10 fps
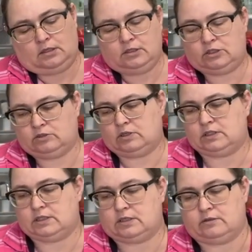do
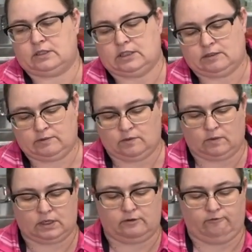consider this to be
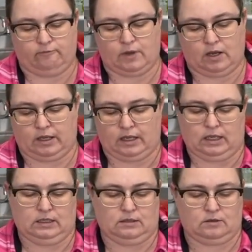one of
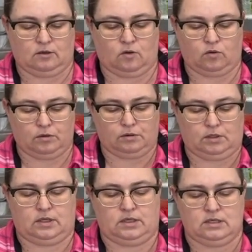my core
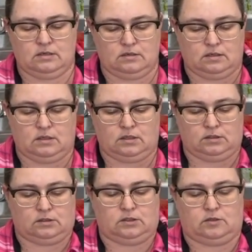line,
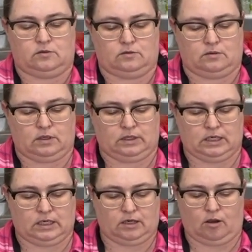so that
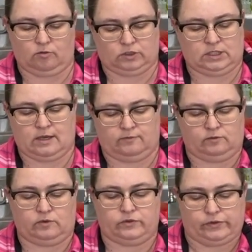I'd always have a
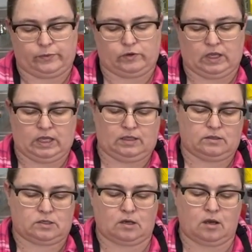rose bouquet in
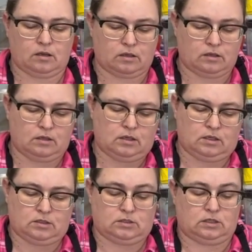stock.
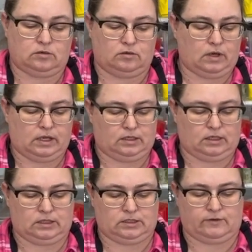So
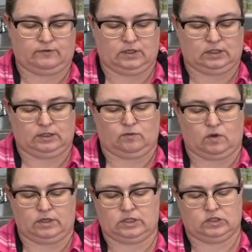I definitely
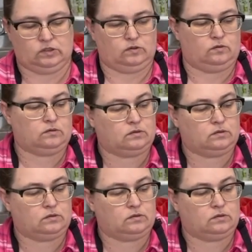want to